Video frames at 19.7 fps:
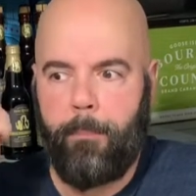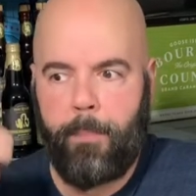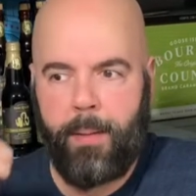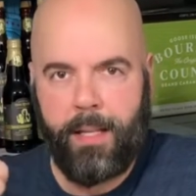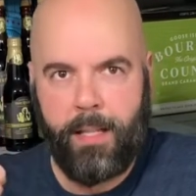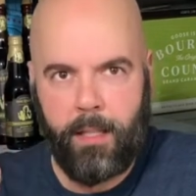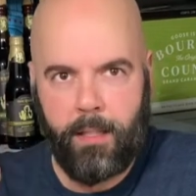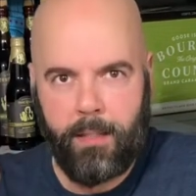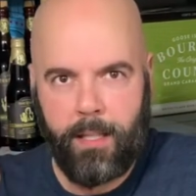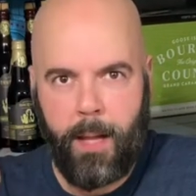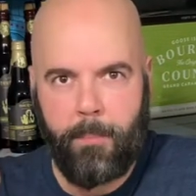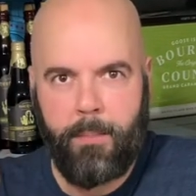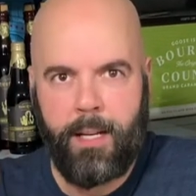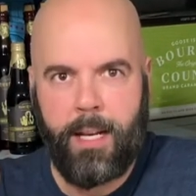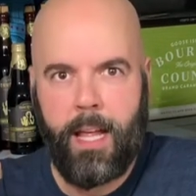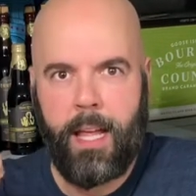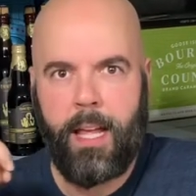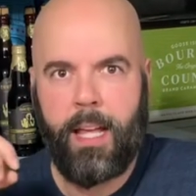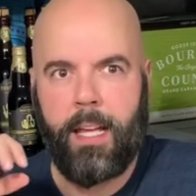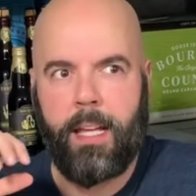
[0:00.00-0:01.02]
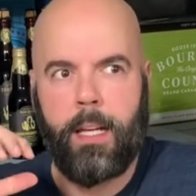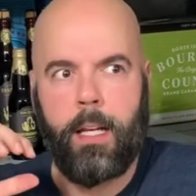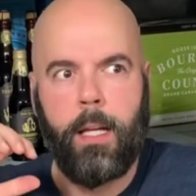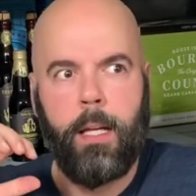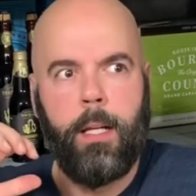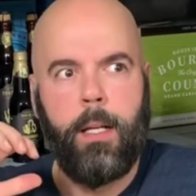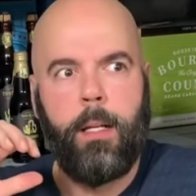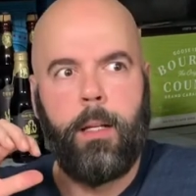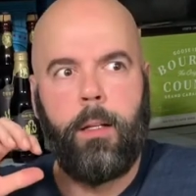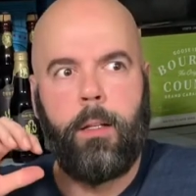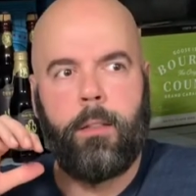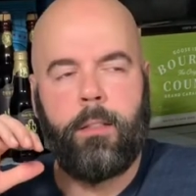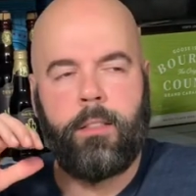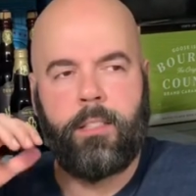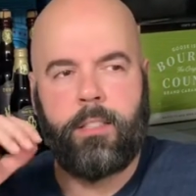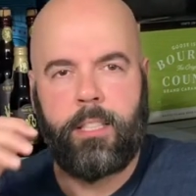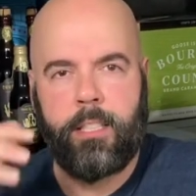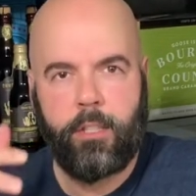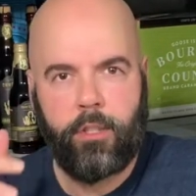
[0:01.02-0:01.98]
pink lemonade,
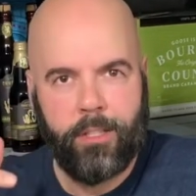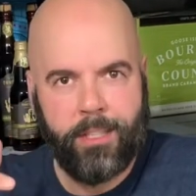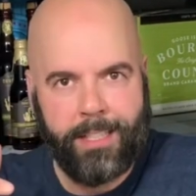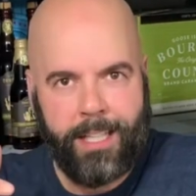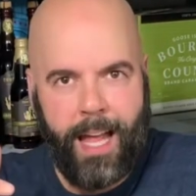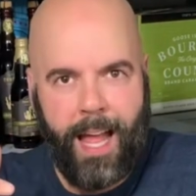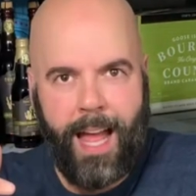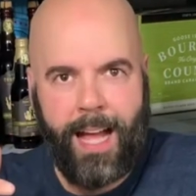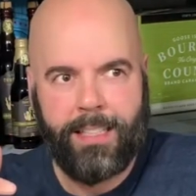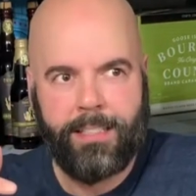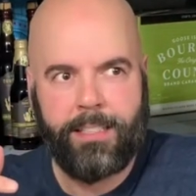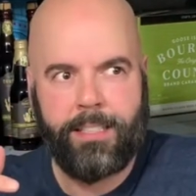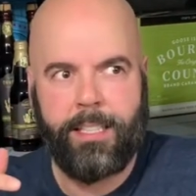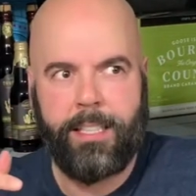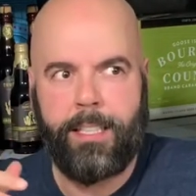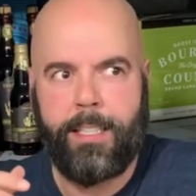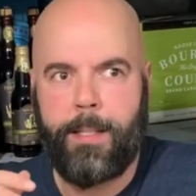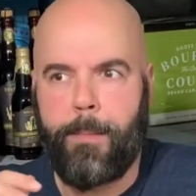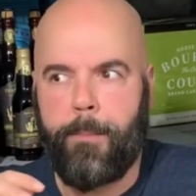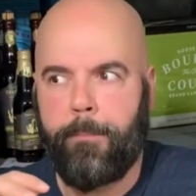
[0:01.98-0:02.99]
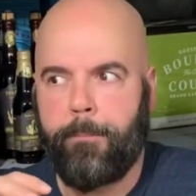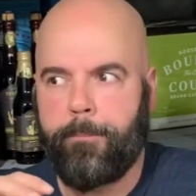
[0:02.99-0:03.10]
citric acid.